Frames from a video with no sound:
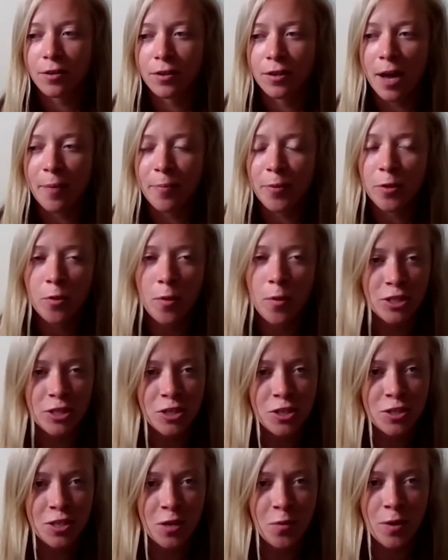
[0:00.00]
couple
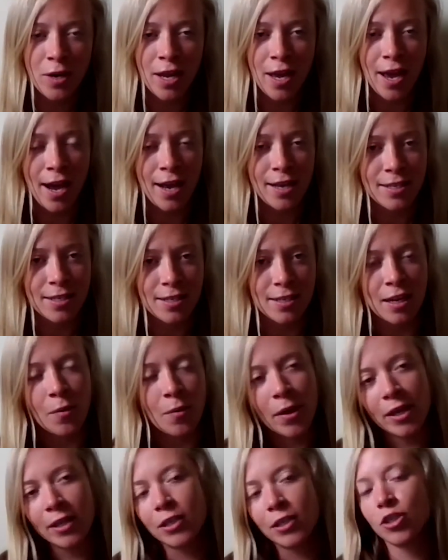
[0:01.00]
questions I want to ask, and I
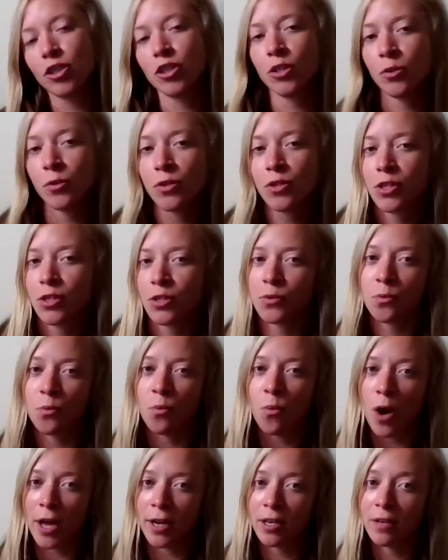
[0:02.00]
want you to choose just
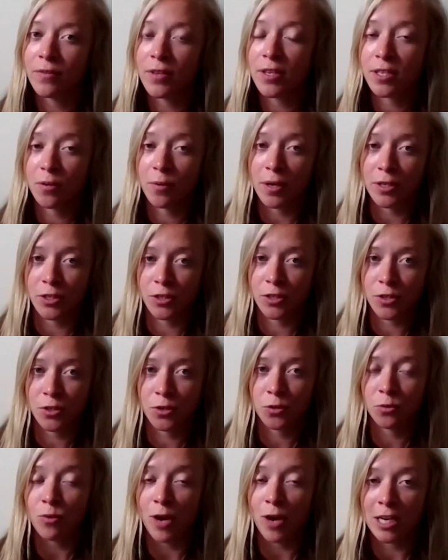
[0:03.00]
one of these questions
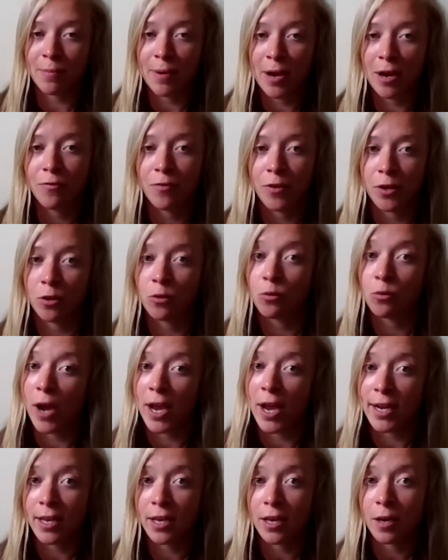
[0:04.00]
to write about for your
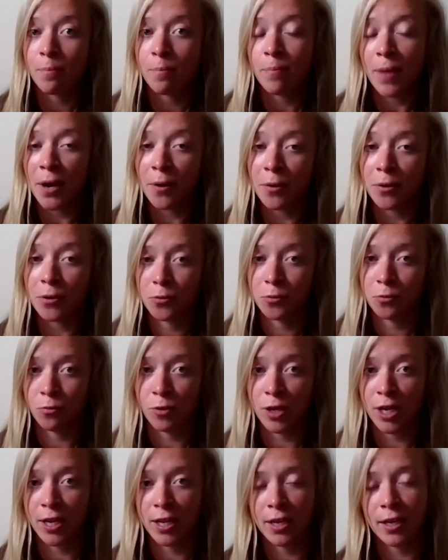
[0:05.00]
writing about
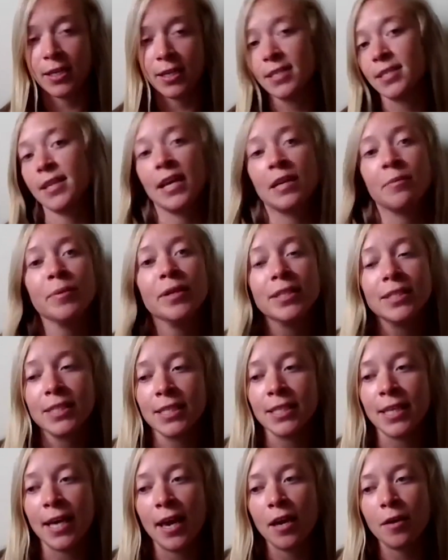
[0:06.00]
reading assignment
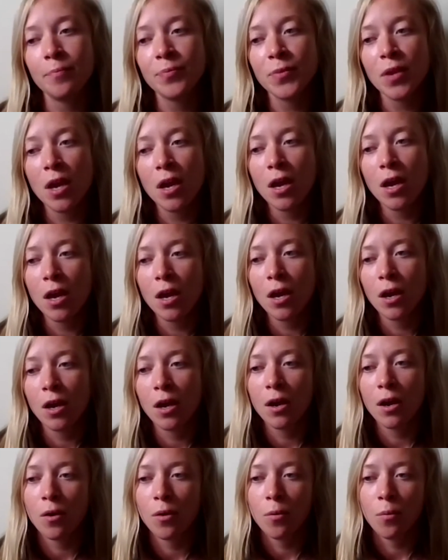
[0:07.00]
today.
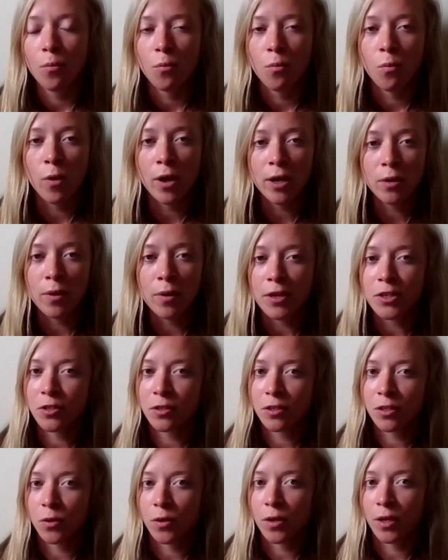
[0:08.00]
One question
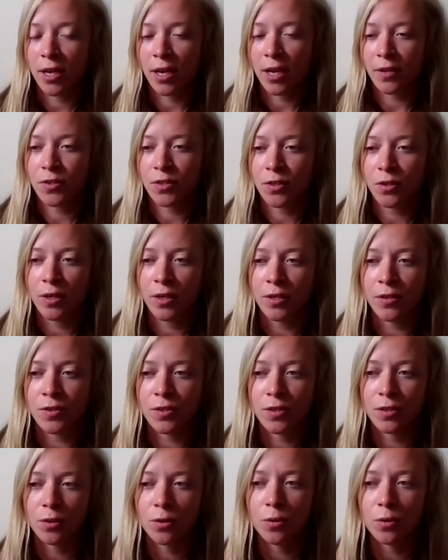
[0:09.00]
that you could answer
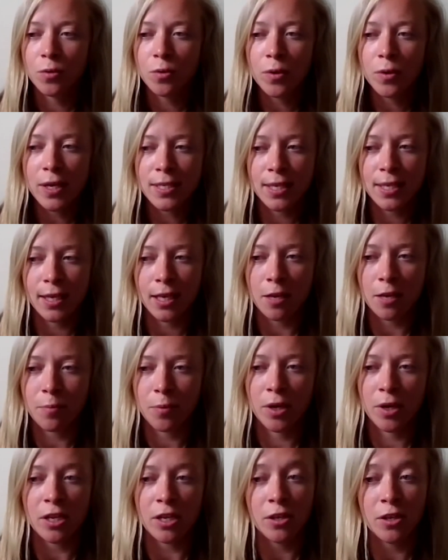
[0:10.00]
is Who is a
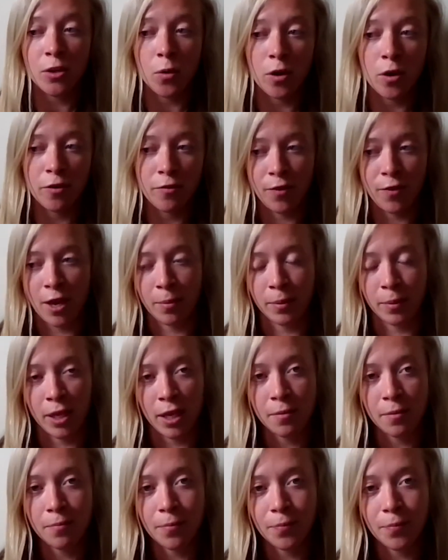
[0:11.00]
keeper in your
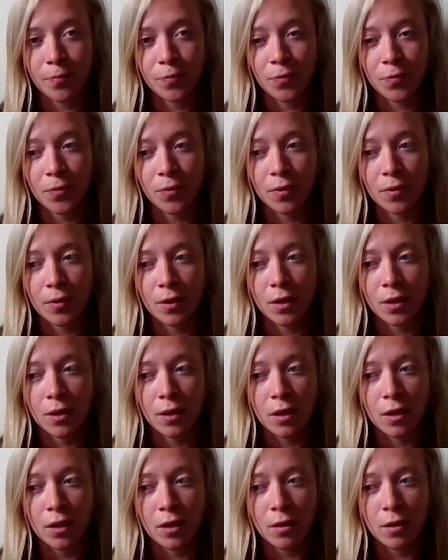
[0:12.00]
family?
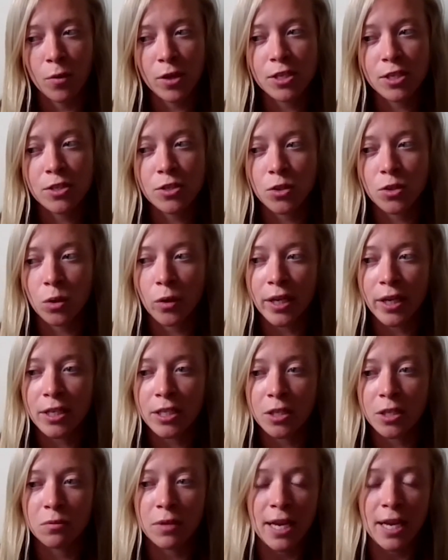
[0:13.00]
What story do
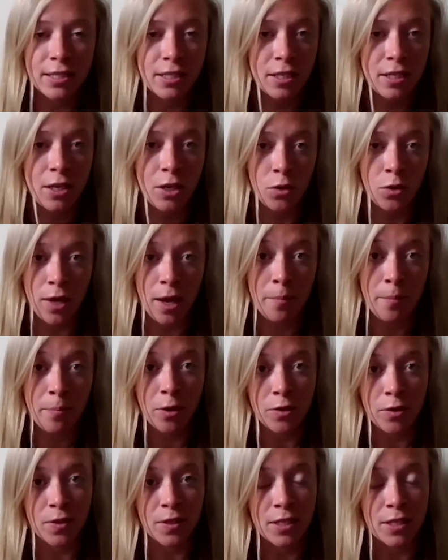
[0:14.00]
you like to hear that
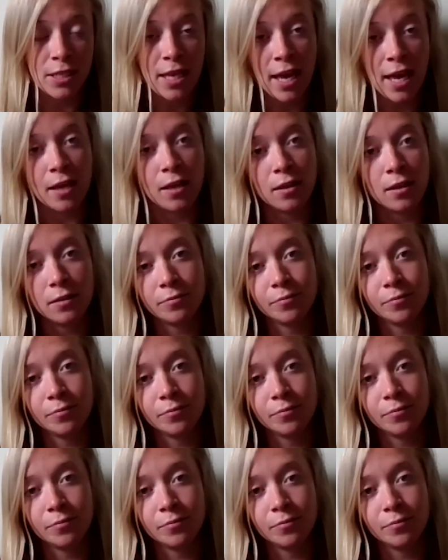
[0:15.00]
person tell?